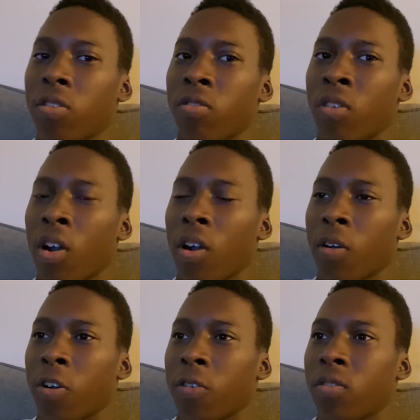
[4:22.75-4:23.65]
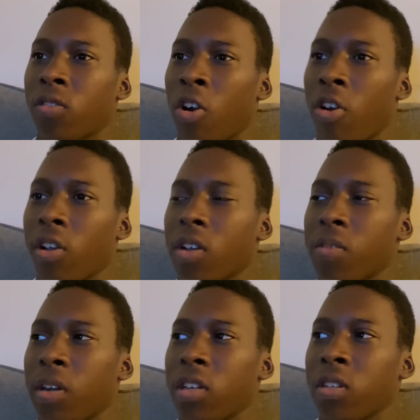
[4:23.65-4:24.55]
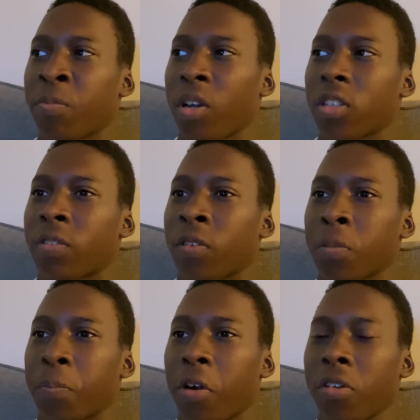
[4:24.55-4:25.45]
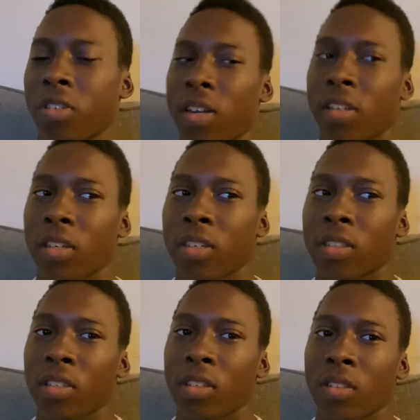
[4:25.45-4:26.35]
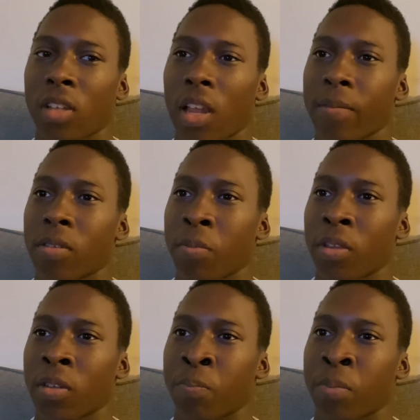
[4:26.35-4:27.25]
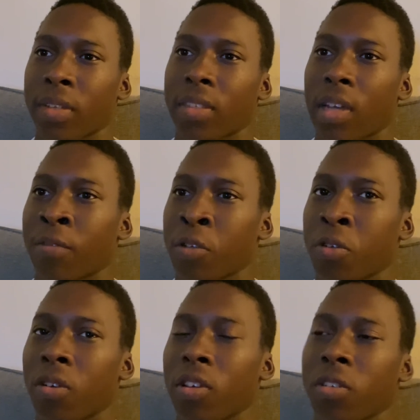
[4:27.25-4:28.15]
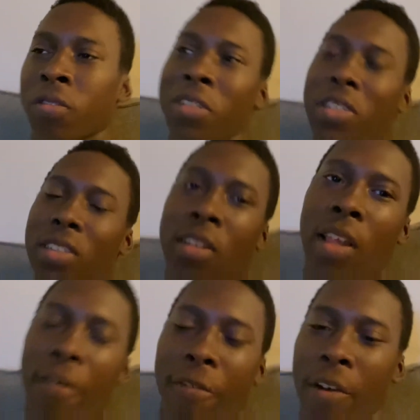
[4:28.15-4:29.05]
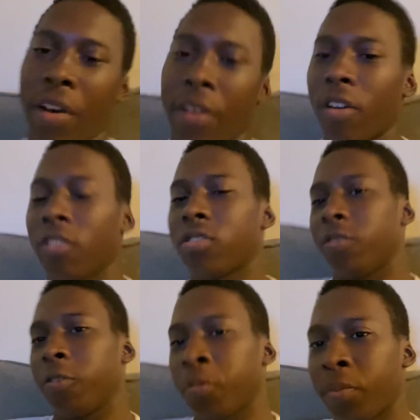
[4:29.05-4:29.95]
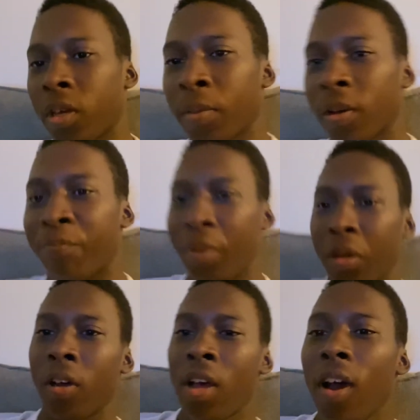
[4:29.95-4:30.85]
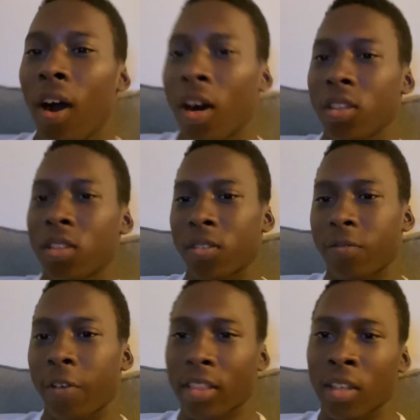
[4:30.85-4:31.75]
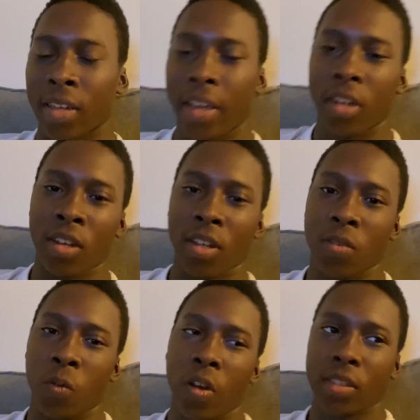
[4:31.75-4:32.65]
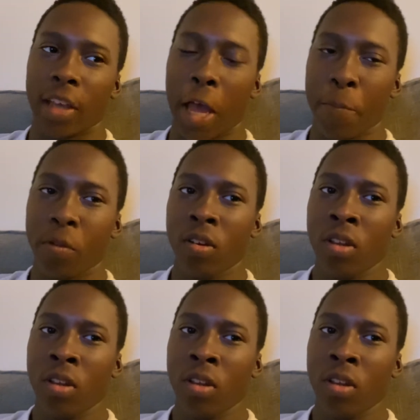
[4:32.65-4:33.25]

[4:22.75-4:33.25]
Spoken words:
throwing him under the bus for the poser that he is. He claims to be this big, tough dude. It's a reason they're not fighting also for the BMF belt, other than the fact that Dana doesn't want it to happen.